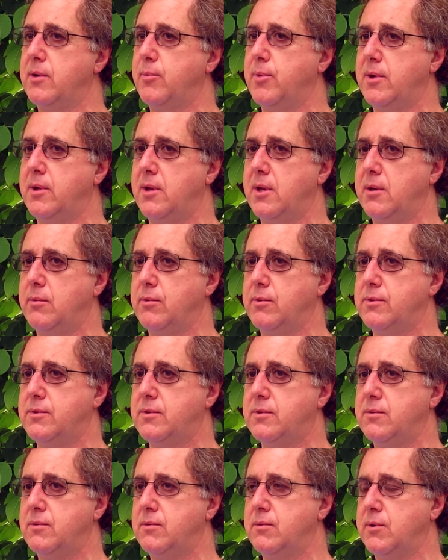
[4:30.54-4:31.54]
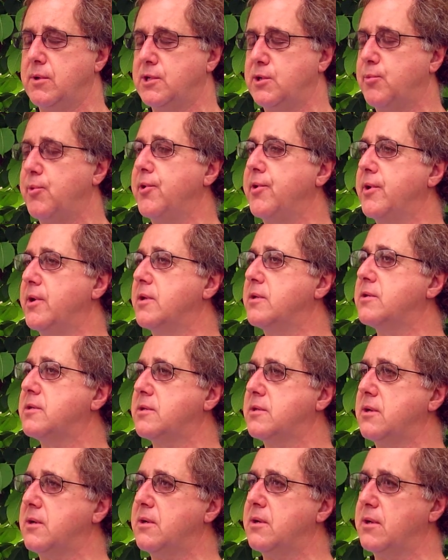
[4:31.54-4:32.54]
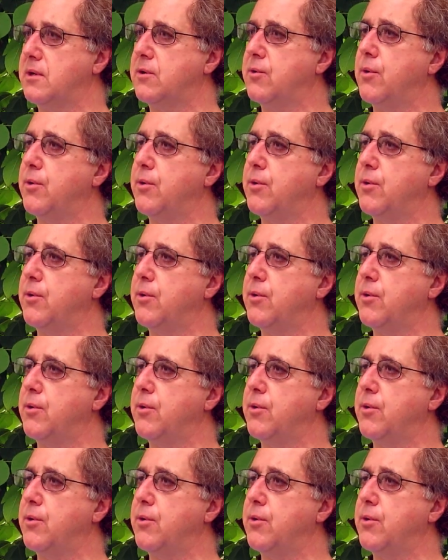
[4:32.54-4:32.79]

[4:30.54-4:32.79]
be able to experience in your own